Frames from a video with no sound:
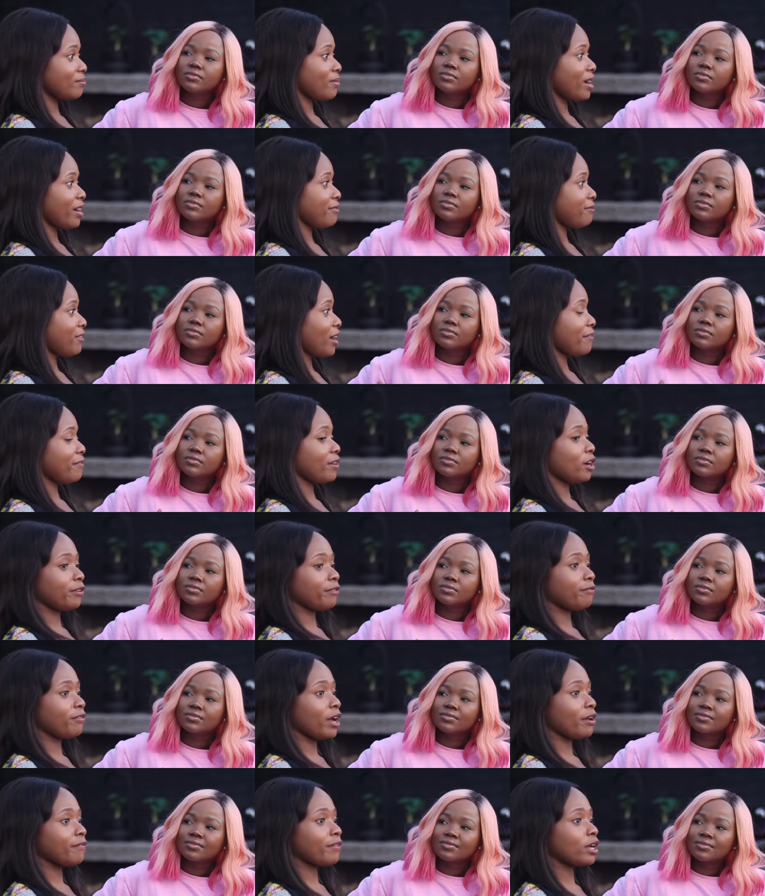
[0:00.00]
Speaker 1: my five out
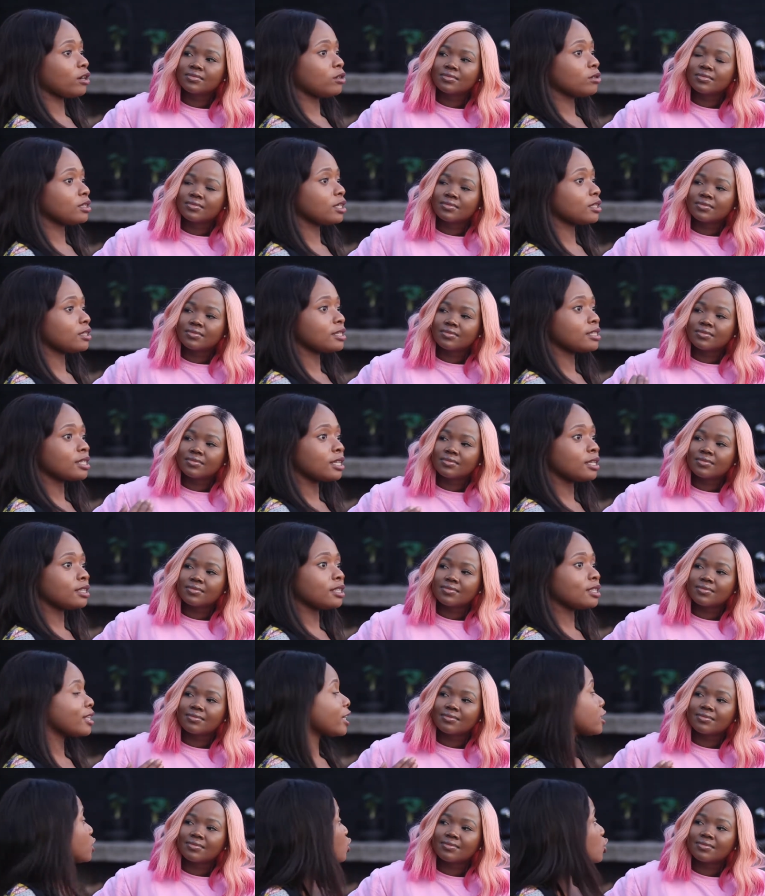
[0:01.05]
of five. I don't think there's
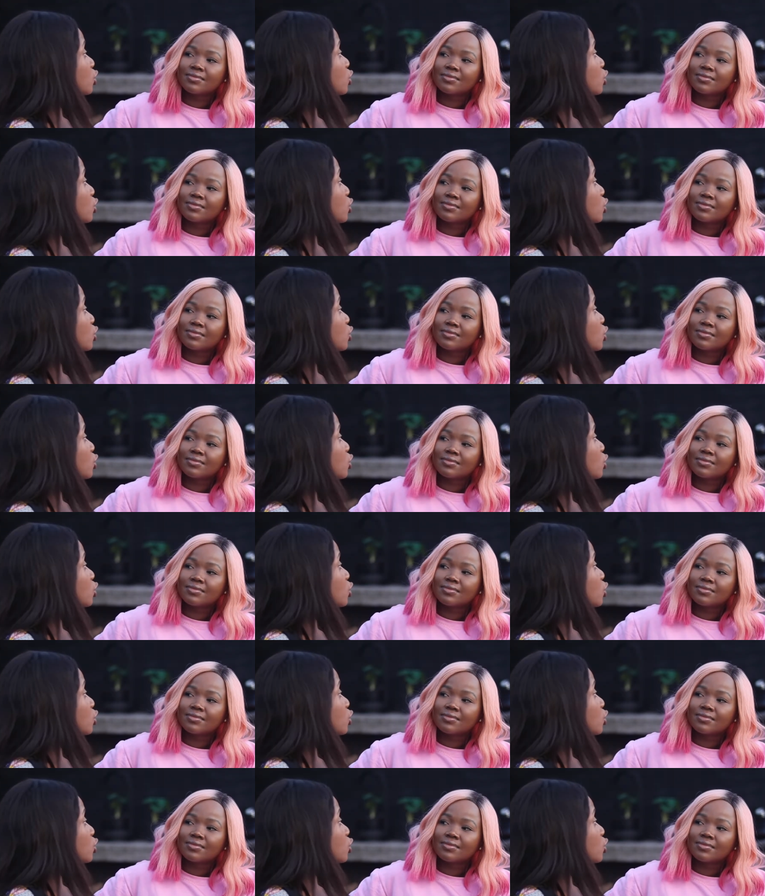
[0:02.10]
anything that's